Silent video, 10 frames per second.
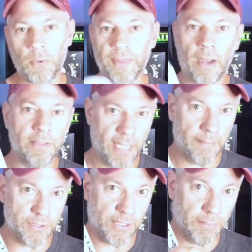it without
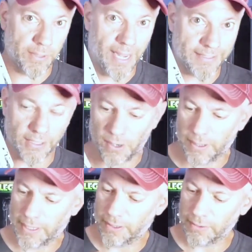damaging the plastic on
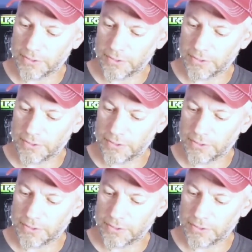here.